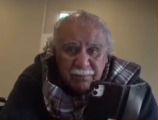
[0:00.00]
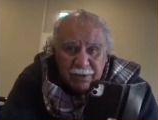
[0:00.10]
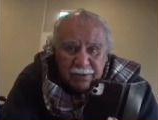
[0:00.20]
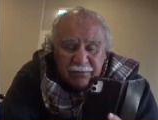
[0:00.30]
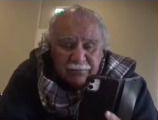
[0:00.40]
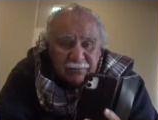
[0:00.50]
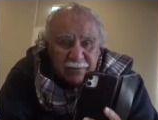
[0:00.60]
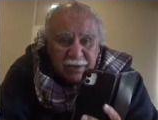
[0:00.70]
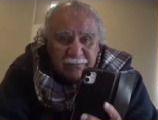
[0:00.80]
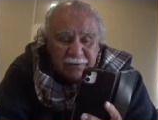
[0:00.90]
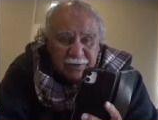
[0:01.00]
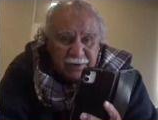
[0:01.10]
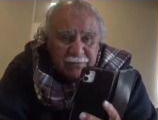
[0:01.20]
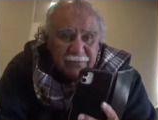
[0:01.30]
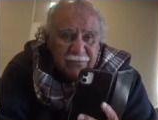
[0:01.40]
beliefs. We have
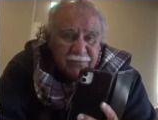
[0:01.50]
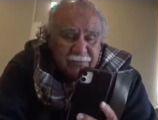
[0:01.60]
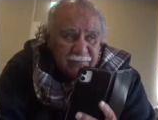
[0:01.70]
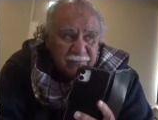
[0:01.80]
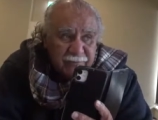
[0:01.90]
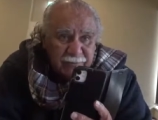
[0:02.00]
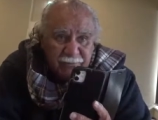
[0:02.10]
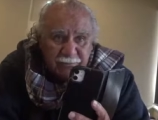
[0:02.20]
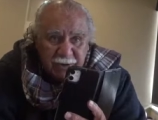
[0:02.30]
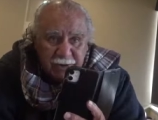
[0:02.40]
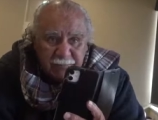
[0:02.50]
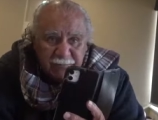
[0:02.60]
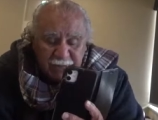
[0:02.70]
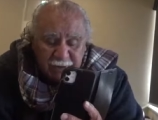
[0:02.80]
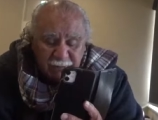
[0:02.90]
connection to them through um,
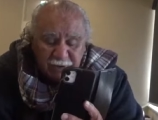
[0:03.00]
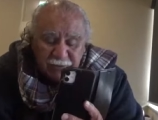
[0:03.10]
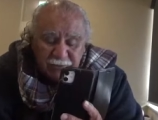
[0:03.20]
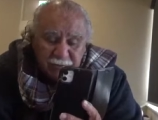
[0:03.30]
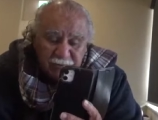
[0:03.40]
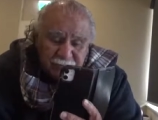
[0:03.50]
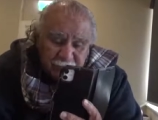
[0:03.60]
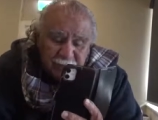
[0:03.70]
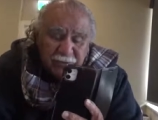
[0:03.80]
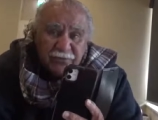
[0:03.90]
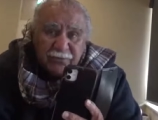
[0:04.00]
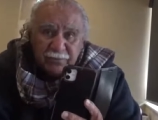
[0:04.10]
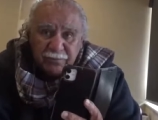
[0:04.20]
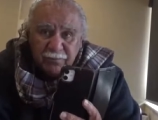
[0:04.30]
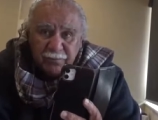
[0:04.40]
family, through spirit,
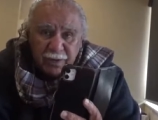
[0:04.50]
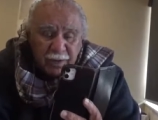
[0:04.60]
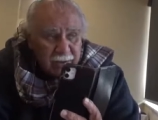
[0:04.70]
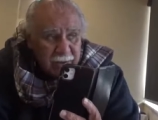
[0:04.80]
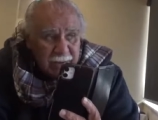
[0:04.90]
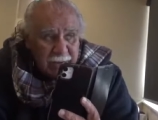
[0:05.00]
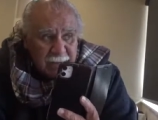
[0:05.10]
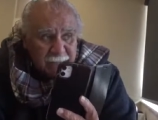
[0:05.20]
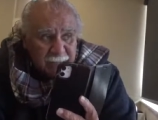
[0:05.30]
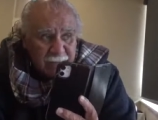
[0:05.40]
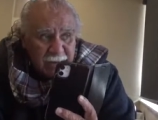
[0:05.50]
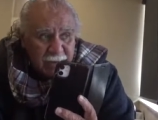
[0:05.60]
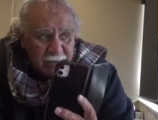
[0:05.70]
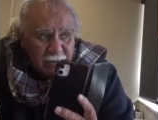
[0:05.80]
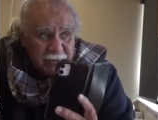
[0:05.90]
through um,
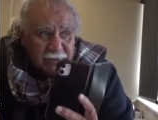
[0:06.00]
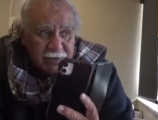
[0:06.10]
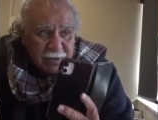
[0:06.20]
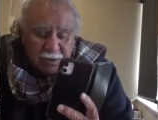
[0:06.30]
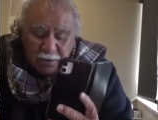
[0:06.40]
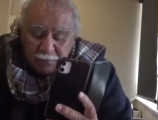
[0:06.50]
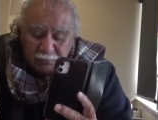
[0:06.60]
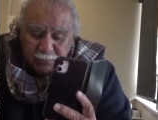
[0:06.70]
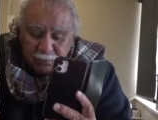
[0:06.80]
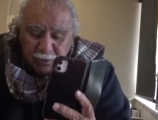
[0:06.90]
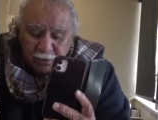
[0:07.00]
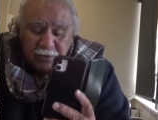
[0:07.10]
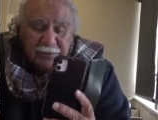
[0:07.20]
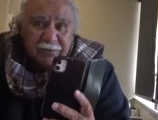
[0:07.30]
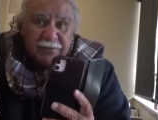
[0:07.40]
our own Um,
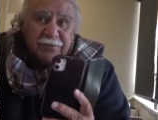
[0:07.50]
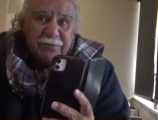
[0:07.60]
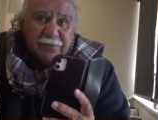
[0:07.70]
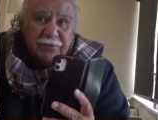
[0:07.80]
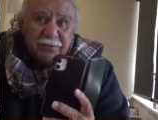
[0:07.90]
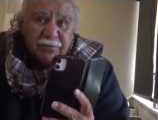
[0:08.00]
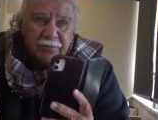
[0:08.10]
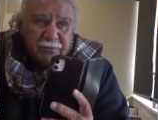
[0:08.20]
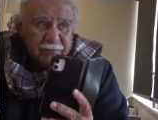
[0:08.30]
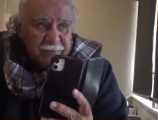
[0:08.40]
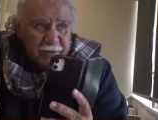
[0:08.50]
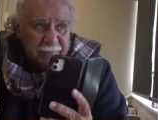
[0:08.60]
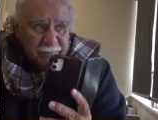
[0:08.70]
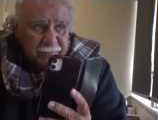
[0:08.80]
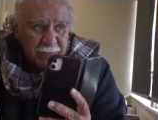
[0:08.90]
origins in terms of
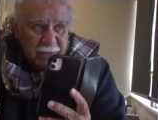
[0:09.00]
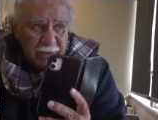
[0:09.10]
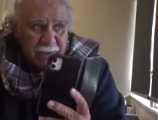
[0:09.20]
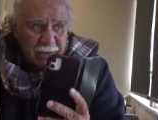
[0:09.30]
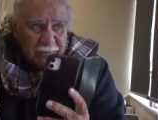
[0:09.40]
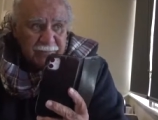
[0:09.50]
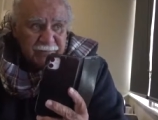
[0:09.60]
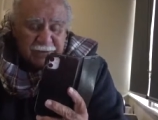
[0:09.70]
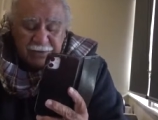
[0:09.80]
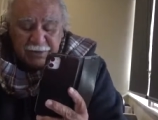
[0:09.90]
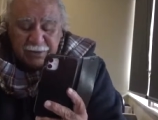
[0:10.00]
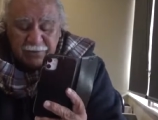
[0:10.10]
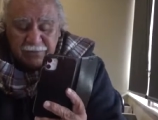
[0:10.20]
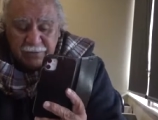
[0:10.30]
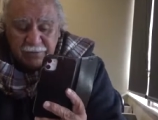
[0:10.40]
um, um, setting
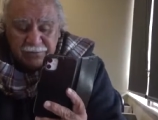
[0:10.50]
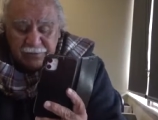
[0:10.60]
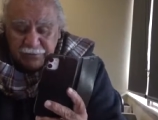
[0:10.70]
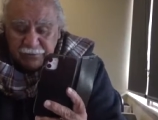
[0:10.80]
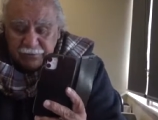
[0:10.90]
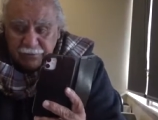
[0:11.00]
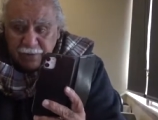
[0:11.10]
ourselves into